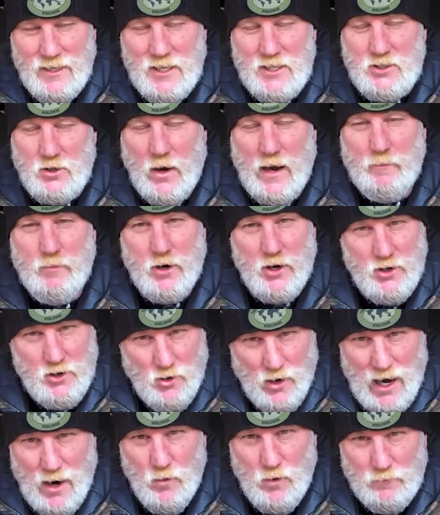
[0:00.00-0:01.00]
So I put a
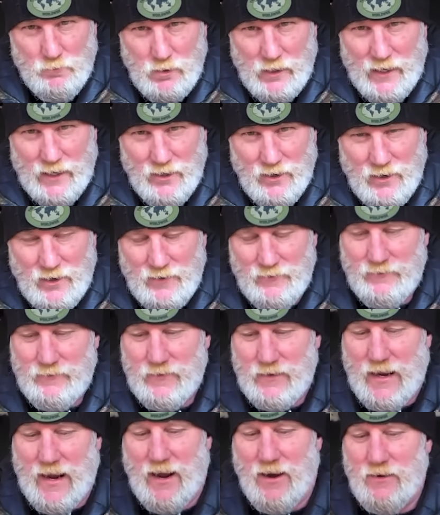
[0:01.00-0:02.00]
drywood blade on it.
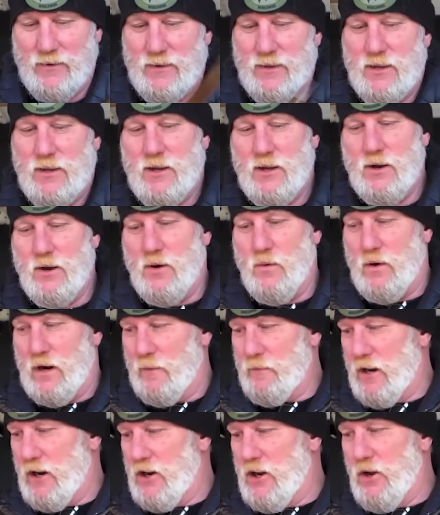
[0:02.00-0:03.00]
Now, what
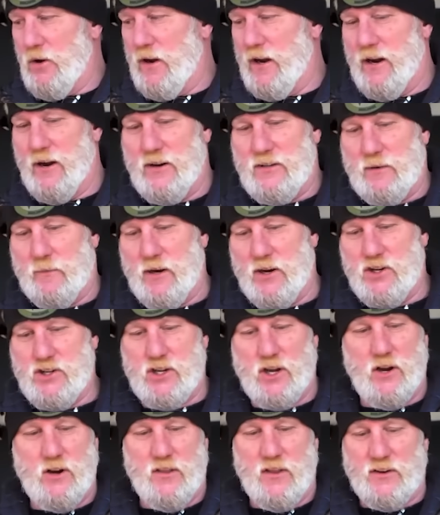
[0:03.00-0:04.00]
I'm gonna do here is I'm gonna
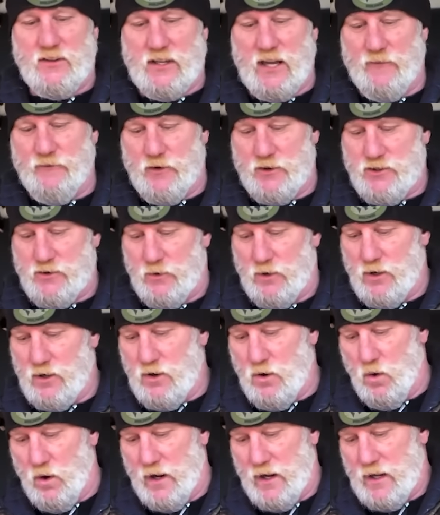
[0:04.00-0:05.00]
show you the difference real
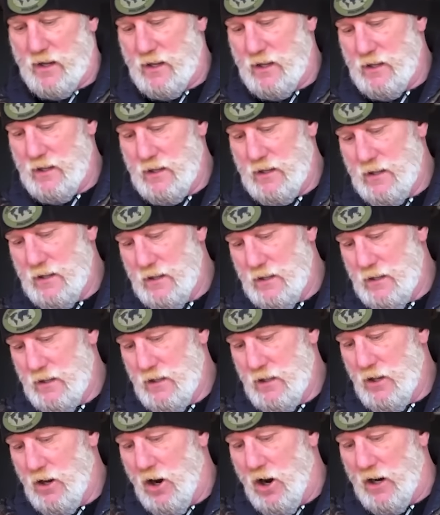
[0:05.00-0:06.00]
quick
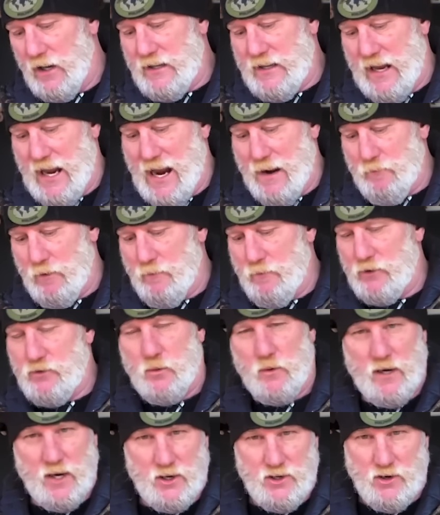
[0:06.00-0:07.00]
on camera
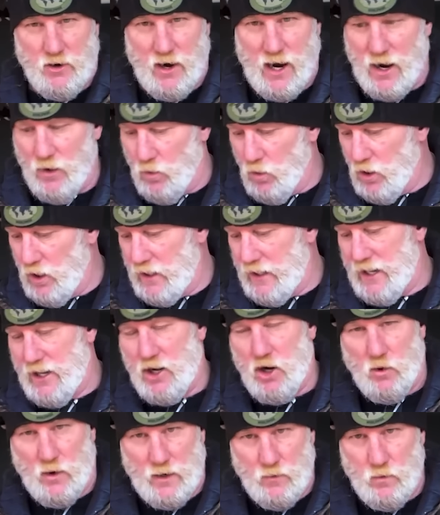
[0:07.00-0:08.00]
between a drywood and a
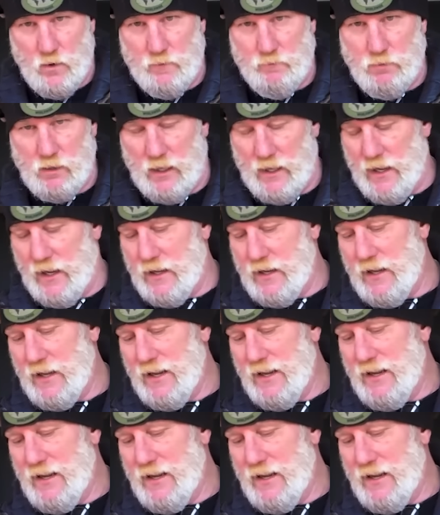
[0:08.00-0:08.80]
greenwood blade.